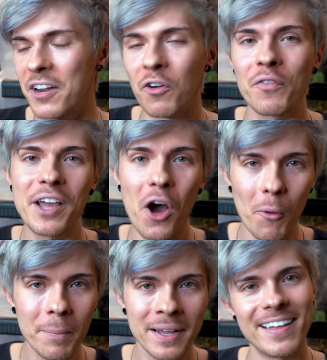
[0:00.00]
I can only
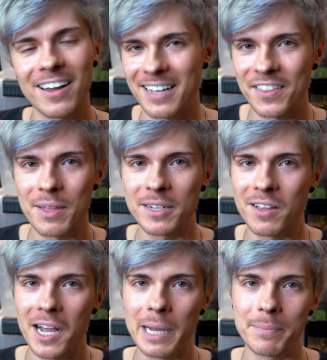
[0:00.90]
hope that I'll get them to
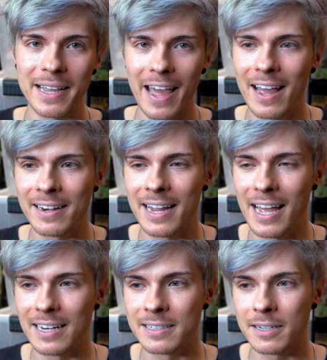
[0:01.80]
lock up again,
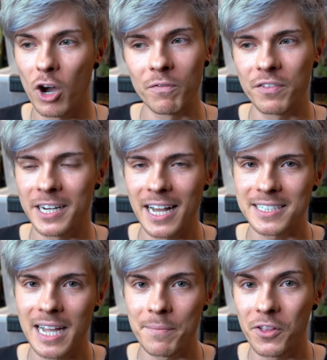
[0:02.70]
and hopefully
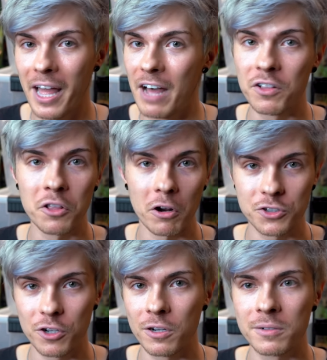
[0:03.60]
next time they'll have a
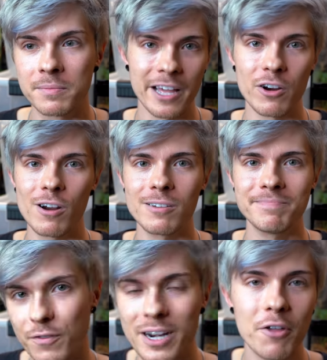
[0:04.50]
larger litter.
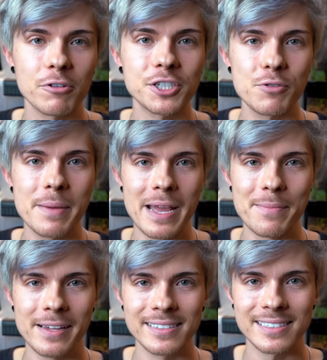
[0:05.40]
For now, there's three
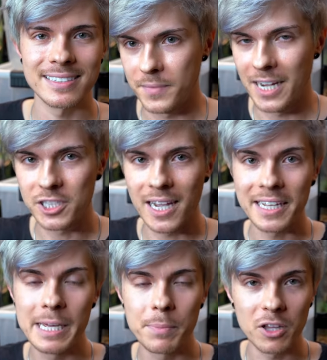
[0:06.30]
babies. I just
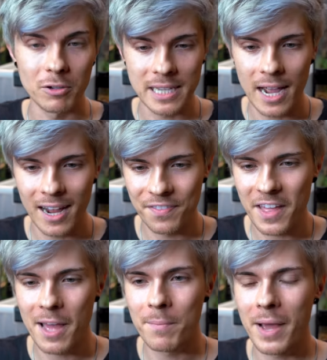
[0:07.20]
gotta keep a close eye on
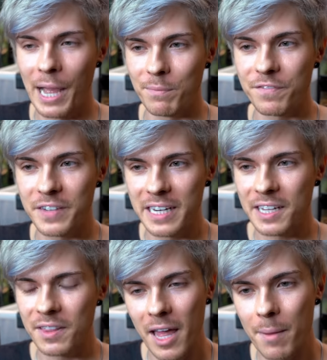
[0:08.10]
them. I'm
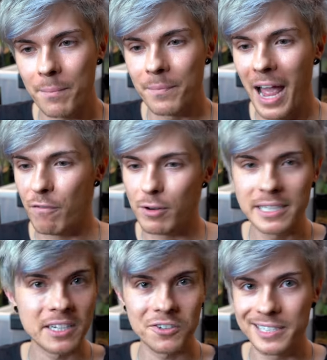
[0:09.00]
feeding them
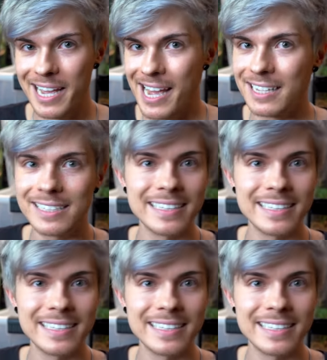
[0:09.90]
every single day.